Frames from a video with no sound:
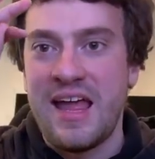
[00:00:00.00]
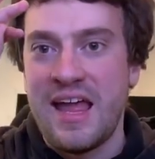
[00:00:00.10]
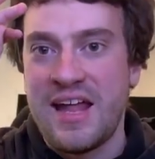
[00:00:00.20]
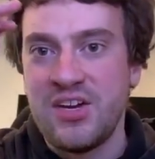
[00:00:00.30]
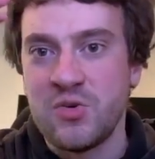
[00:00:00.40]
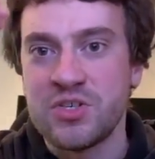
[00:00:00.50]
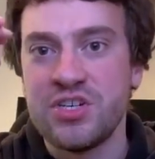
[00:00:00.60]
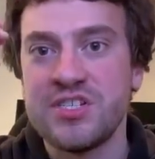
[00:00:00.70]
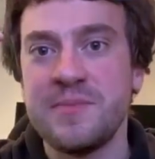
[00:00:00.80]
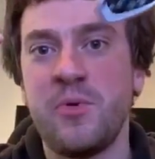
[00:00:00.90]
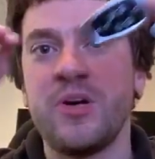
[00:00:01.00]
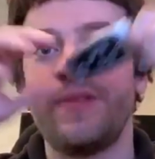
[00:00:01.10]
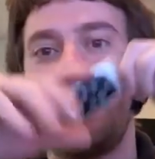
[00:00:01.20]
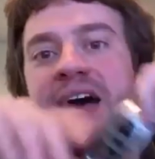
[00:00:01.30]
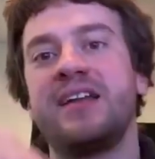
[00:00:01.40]
And in order to support
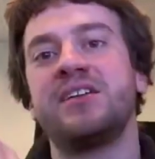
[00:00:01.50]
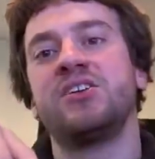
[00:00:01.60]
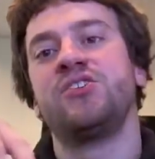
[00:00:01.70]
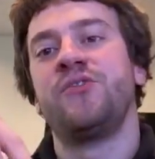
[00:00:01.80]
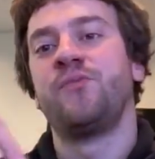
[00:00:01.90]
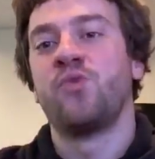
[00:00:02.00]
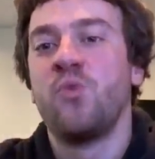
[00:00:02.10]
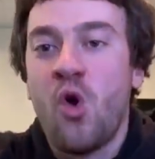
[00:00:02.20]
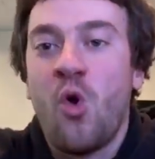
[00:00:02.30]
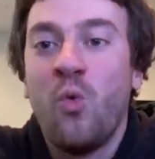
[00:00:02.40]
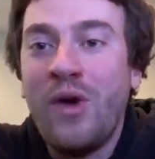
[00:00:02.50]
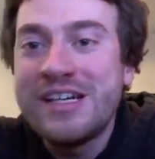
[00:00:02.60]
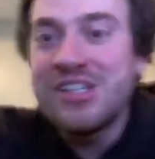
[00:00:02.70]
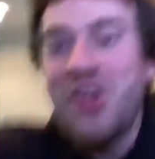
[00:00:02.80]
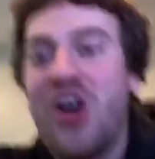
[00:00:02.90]
that, we're
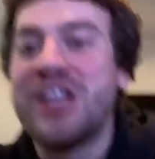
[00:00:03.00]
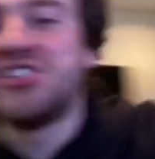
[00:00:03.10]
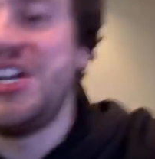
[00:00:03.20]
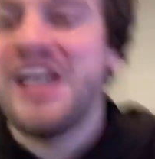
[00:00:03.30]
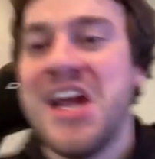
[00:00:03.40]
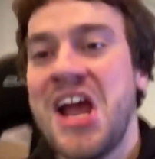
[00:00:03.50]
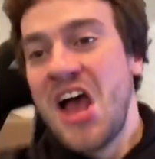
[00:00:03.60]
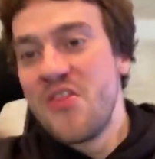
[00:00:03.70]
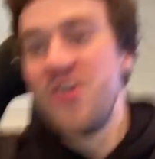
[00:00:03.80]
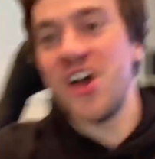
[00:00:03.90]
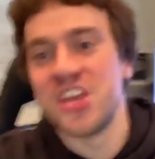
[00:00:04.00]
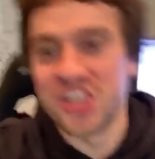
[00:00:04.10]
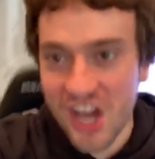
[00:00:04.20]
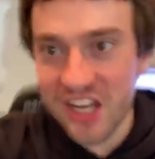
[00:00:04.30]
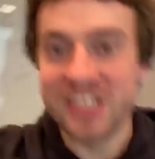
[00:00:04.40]
launching the
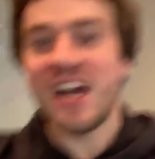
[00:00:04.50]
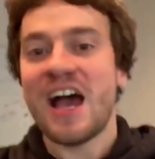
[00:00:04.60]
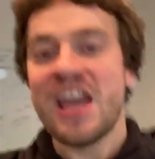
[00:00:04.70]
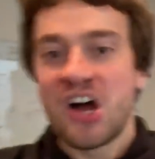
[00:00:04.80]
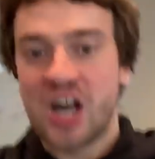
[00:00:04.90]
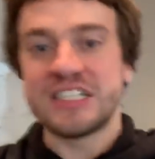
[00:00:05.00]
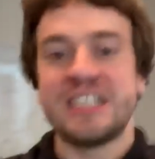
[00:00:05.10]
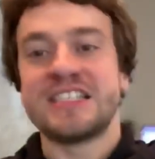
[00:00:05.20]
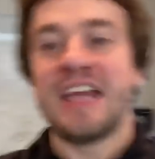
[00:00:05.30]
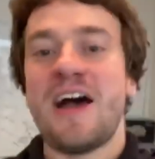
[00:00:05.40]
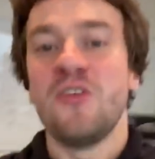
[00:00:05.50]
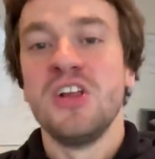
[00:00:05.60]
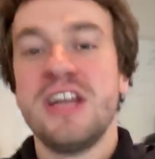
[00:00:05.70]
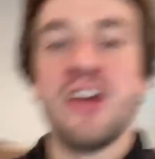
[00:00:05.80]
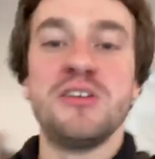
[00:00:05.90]
Hyundai harness. Now,
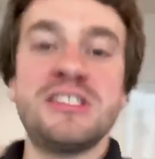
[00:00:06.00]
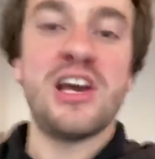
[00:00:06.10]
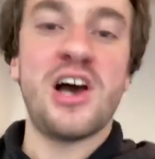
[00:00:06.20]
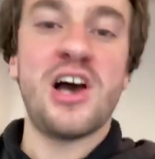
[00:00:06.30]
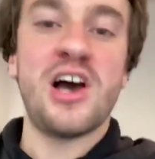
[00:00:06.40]
now you say, oh, this